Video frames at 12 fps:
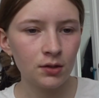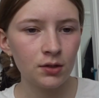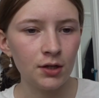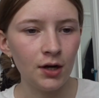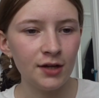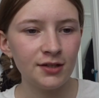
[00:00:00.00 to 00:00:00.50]

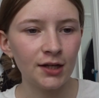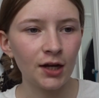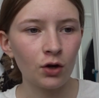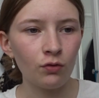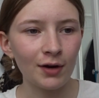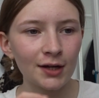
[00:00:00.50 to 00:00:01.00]
did I say that
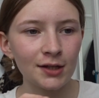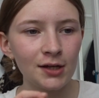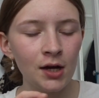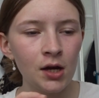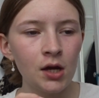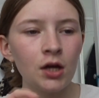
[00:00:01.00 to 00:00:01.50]
correctly?
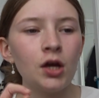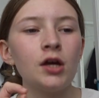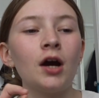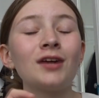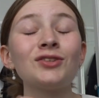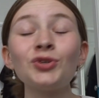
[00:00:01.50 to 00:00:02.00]

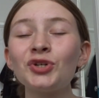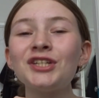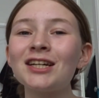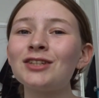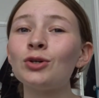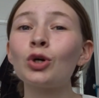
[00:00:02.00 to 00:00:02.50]
I saw a
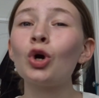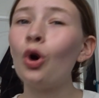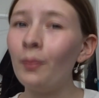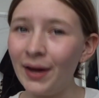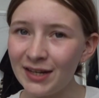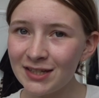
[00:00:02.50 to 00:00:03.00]
TikTok
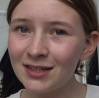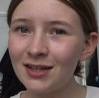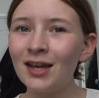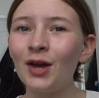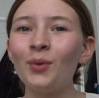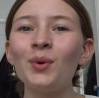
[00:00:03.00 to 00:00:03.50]
comment
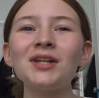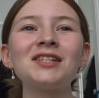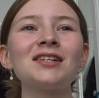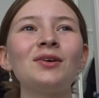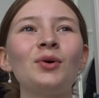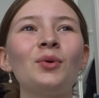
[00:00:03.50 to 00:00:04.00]
which
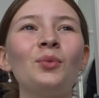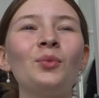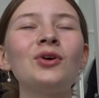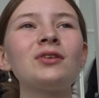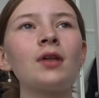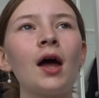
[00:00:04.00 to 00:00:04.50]

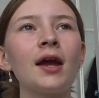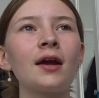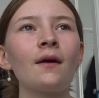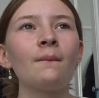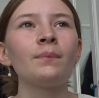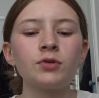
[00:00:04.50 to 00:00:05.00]
was like,
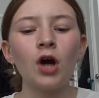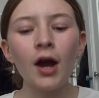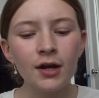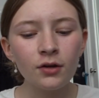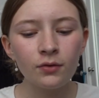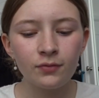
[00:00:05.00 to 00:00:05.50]
I'm
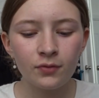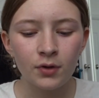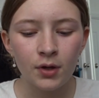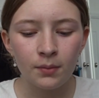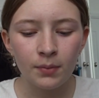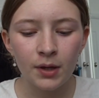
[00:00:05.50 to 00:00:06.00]
tired of
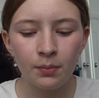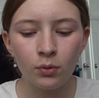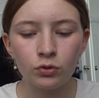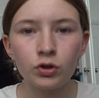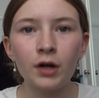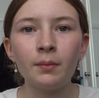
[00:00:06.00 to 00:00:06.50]
people
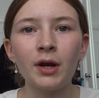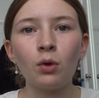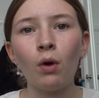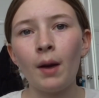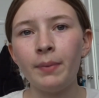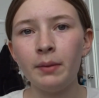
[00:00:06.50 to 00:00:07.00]
trying to make
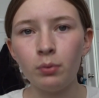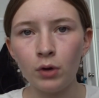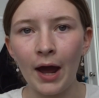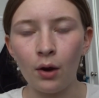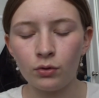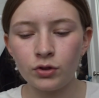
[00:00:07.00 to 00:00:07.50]
quiet people
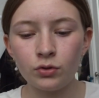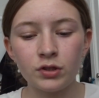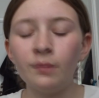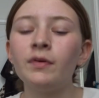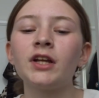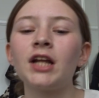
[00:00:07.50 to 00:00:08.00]
loud, or
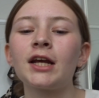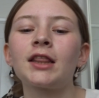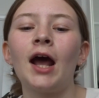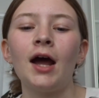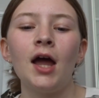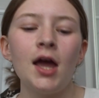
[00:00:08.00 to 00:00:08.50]
something like
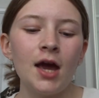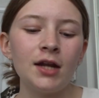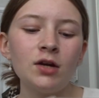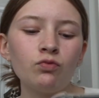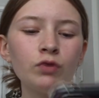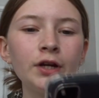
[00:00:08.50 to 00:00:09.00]
that. And
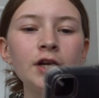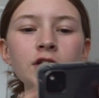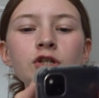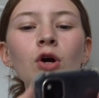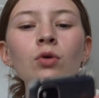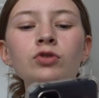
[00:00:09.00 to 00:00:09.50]
it really
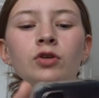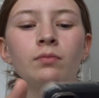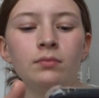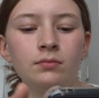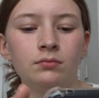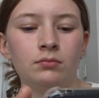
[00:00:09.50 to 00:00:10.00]
just altered
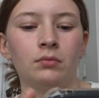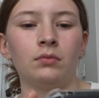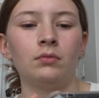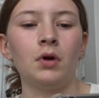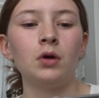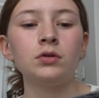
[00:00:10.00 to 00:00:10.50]

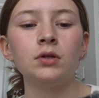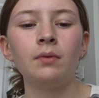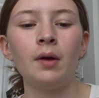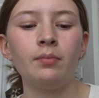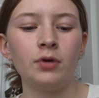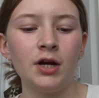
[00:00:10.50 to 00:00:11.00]

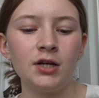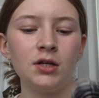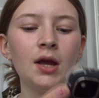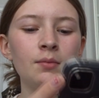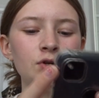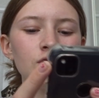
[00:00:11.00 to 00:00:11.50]
my brain
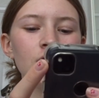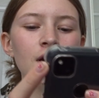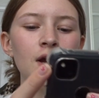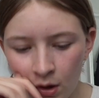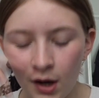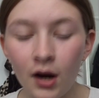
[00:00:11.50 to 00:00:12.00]
chemistry.
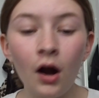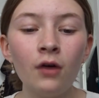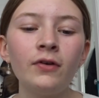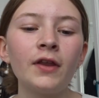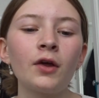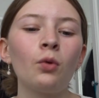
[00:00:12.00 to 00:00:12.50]
I can't
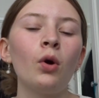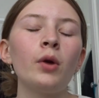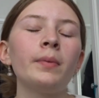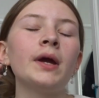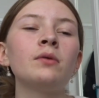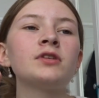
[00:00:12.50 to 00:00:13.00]
find the quote,
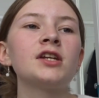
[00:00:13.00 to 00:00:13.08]
but it was